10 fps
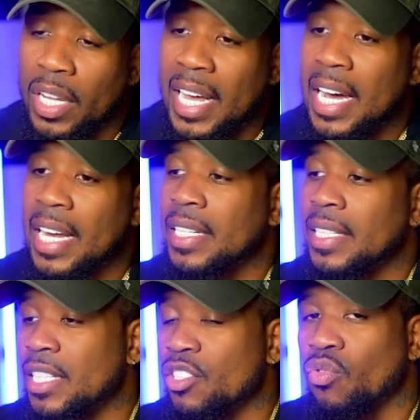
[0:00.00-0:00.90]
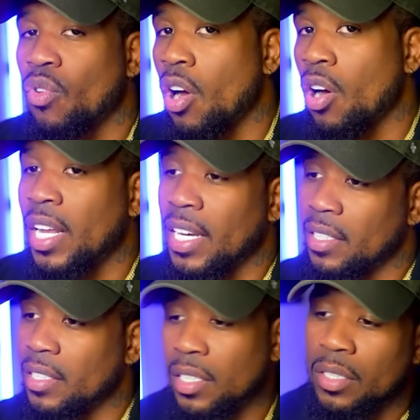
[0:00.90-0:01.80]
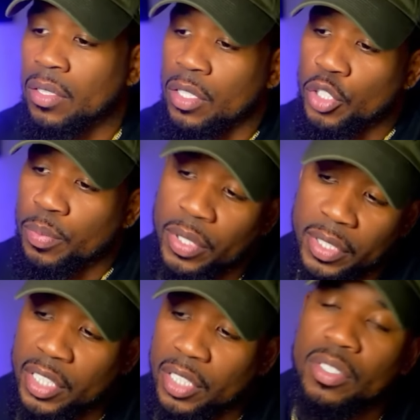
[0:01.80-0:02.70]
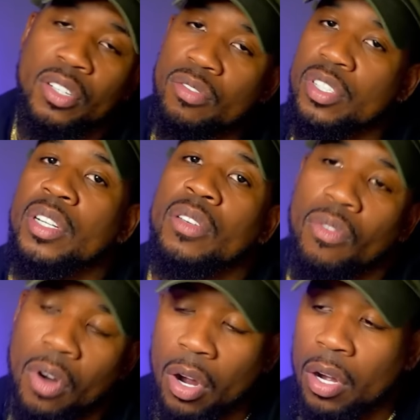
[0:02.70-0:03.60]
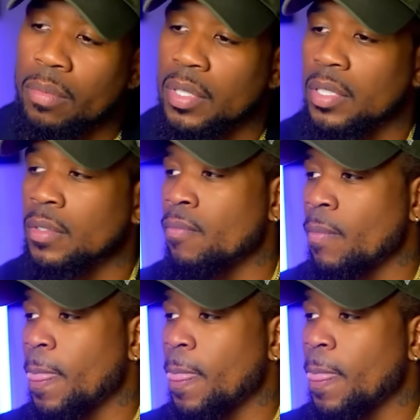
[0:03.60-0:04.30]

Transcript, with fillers: line is raw like a dildo because you put dildos in raw. But